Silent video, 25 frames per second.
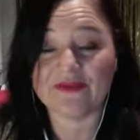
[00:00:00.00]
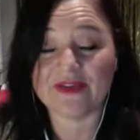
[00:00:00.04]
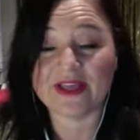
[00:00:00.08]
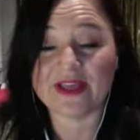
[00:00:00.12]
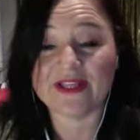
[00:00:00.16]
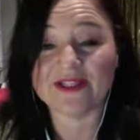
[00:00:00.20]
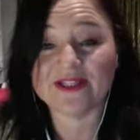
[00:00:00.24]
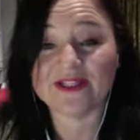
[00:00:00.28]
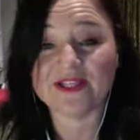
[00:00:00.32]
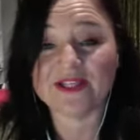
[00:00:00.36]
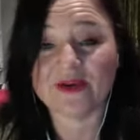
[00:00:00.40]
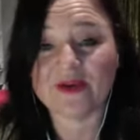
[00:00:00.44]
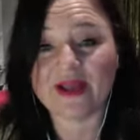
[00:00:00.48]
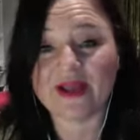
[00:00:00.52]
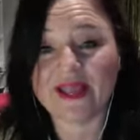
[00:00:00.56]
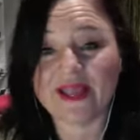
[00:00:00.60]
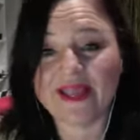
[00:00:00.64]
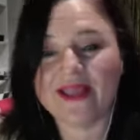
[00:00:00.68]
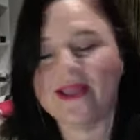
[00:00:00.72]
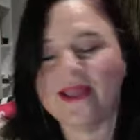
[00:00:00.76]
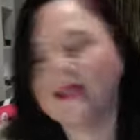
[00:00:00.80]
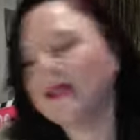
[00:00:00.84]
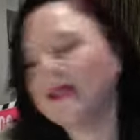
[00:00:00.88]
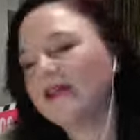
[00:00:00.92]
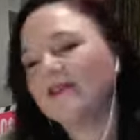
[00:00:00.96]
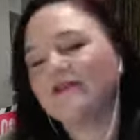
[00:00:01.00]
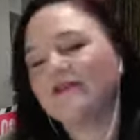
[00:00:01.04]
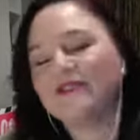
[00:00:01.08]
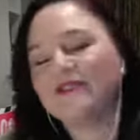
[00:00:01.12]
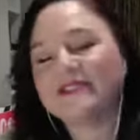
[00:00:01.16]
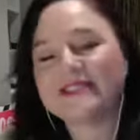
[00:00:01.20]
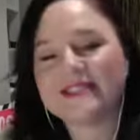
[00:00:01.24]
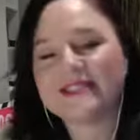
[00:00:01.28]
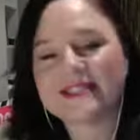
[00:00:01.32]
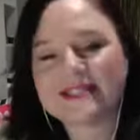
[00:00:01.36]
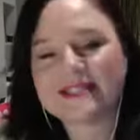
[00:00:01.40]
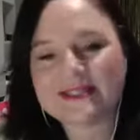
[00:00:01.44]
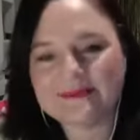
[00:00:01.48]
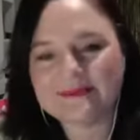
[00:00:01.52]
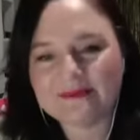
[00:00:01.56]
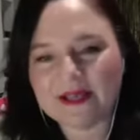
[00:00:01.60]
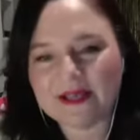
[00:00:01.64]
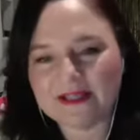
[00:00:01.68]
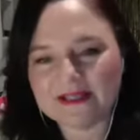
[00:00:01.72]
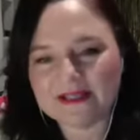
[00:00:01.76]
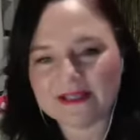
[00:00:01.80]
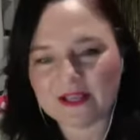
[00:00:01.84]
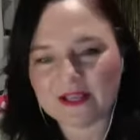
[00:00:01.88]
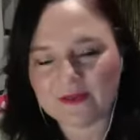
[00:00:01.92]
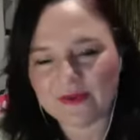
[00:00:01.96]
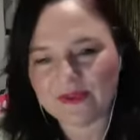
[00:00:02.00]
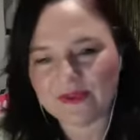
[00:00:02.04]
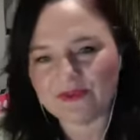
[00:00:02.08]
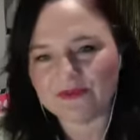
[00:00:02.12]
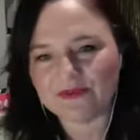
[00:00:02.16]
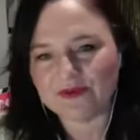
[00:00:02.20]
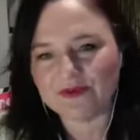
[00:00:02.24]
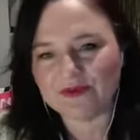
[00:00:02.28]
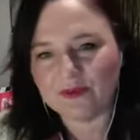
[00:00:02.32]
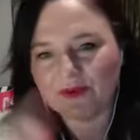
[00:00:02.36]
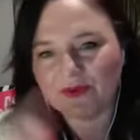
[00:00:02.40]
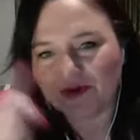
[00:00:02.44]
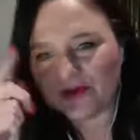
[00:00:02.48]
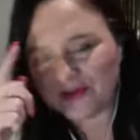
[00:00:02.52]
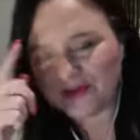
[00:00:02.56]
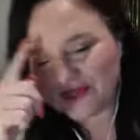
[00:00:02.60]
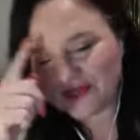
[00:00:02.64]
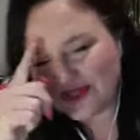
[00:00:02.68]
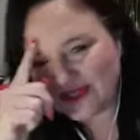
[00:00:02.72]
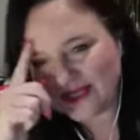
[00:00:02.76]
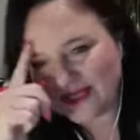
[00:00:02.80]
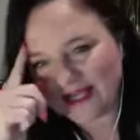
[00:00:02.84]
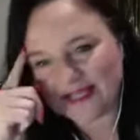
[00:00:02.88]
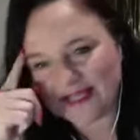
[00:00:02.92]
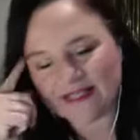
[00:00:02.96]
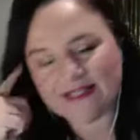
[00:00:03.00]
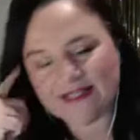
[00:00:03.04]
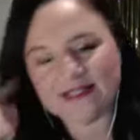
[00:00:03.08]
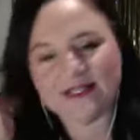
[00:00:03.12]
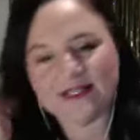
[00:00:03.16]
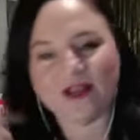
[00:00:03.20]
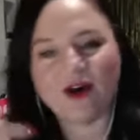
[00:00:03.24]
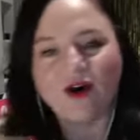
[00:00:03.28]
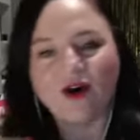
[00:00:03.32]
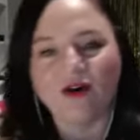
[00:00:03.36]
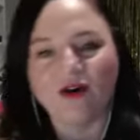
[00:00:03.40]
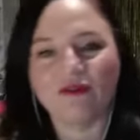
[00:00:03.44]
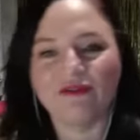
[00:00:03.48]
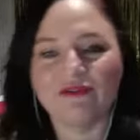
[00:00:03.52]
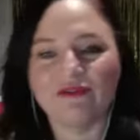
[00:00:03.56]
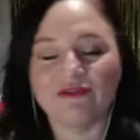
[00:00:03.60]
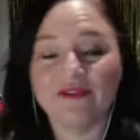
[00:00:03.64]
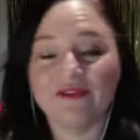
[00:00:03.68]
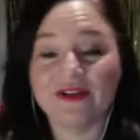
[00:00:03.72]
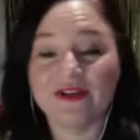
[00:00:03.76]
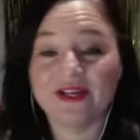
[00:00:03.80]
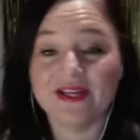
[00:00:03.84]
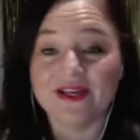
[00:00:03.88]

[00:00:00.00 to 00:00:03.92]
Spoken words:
And so for 6 months, I went through a process of